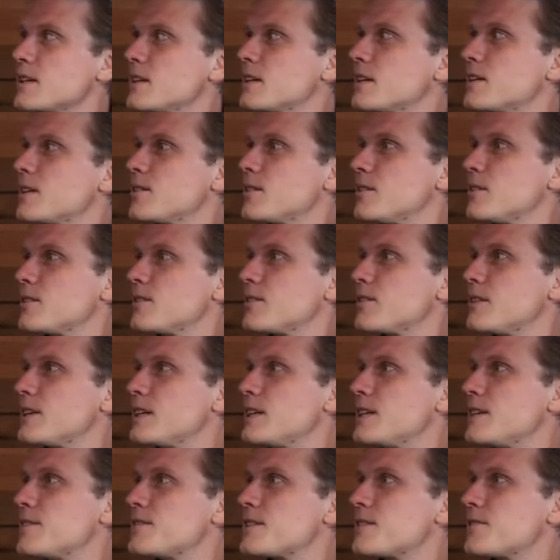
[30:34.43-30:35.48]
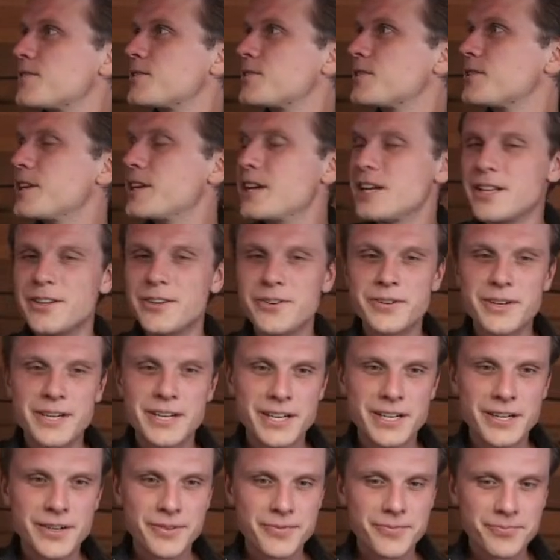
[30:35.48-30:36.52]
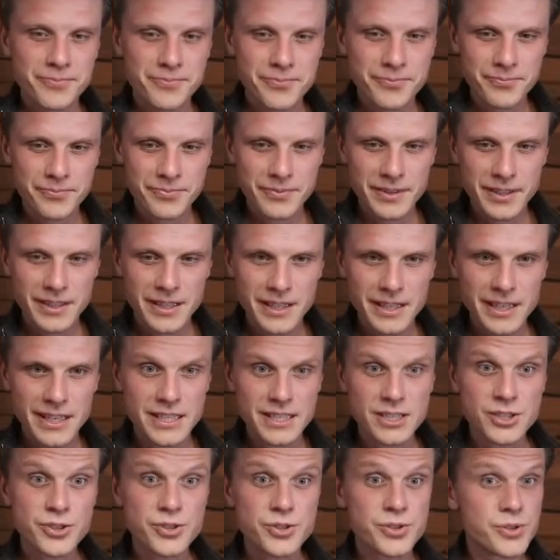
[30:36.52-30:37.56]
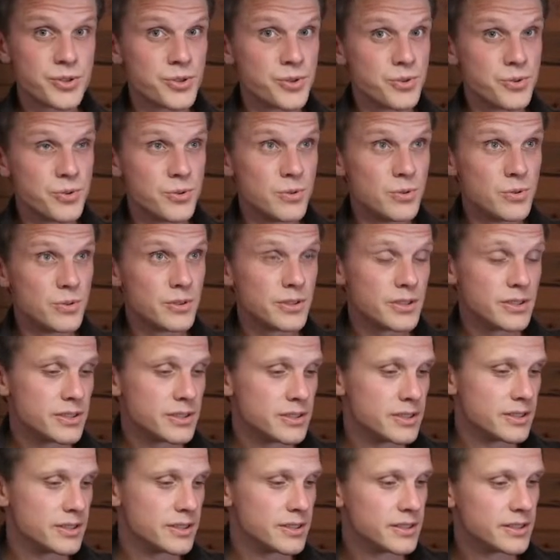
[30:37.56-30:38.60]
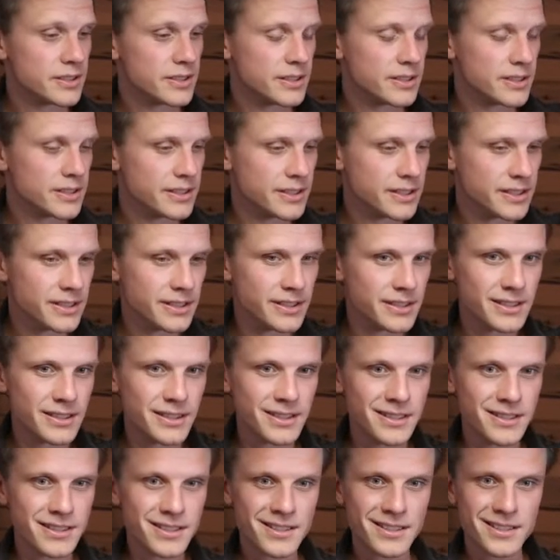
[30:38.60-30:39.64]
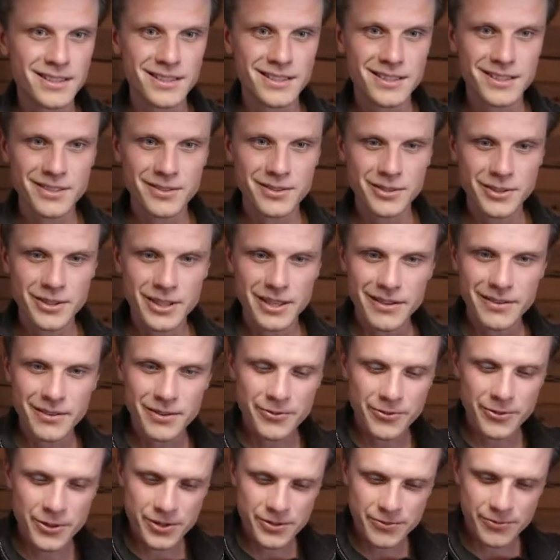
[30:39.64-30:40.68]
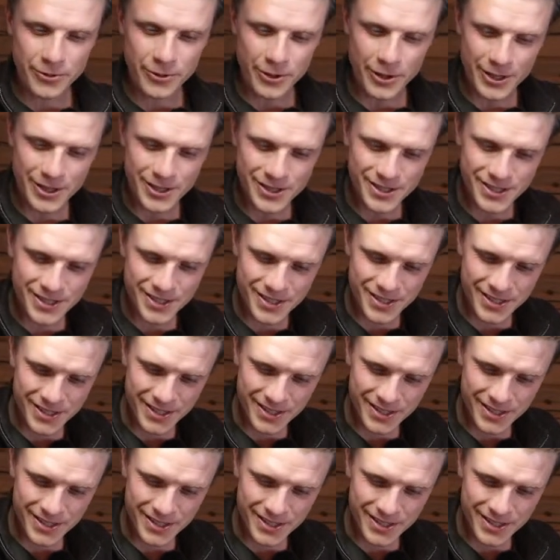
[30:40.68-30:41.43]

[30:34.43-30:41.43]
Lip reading: All of the leaves have turned yellow now. And soon we're going to have the first frost.